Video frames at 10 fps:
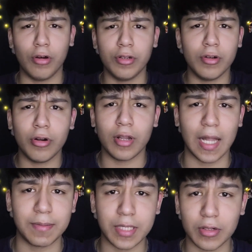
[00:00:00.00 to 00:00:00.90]
oh, you don't know
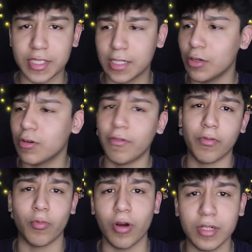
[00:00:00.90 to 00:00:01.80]
her lifestyle. She could go
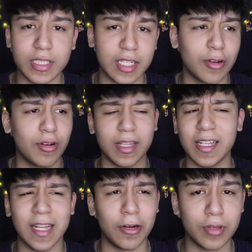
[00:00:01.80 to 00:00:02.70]
for runs. She could
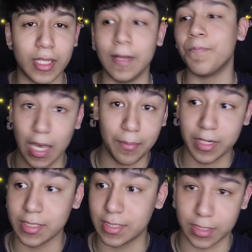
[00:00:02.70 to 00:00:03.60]
eat healthy. The
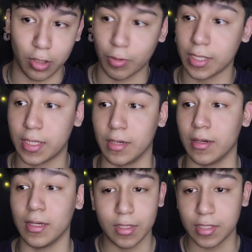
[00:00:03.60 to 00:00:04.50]
evidence, it's all right
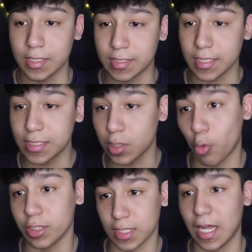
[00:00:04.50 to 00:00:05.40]
there. You can see
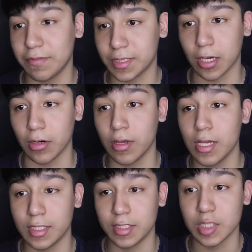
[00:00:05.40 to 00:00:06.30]
someone's lifestyle
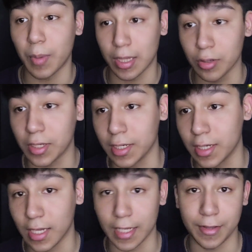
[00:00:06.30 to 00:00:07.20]
just by
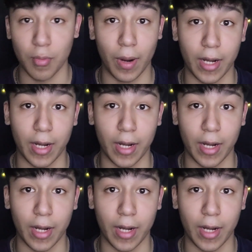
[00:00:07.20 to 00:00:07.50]
looking at their